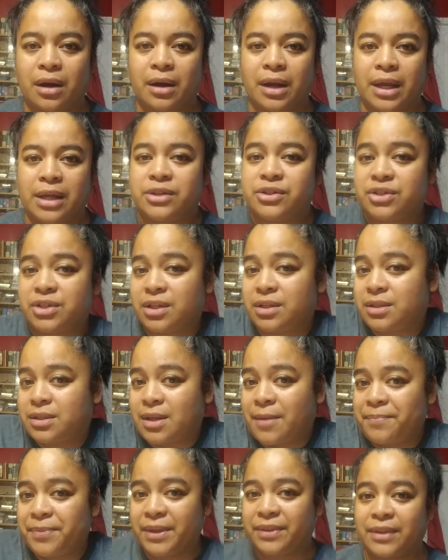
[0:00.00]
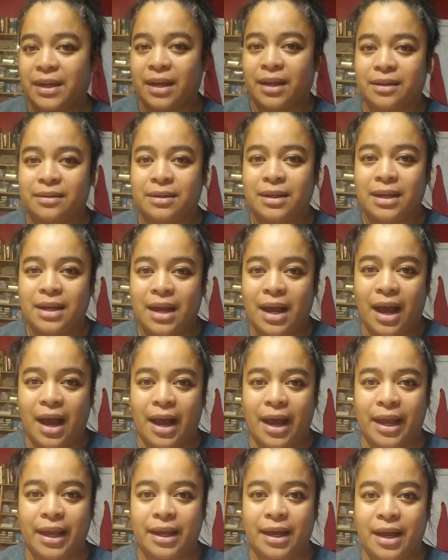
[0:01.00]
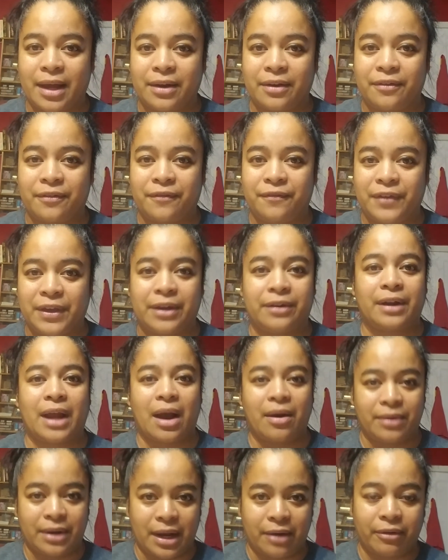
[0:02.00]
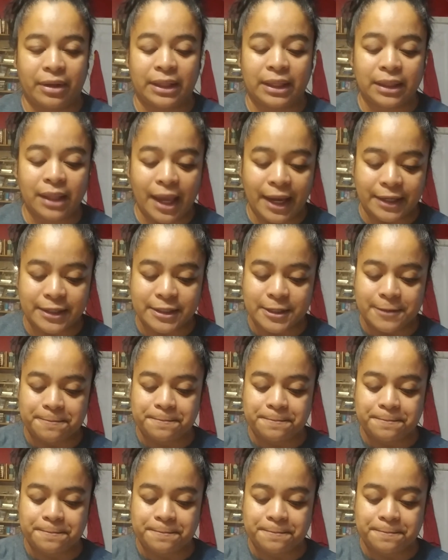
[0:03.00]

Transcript: It's just something that I kind of figured out and I really liked.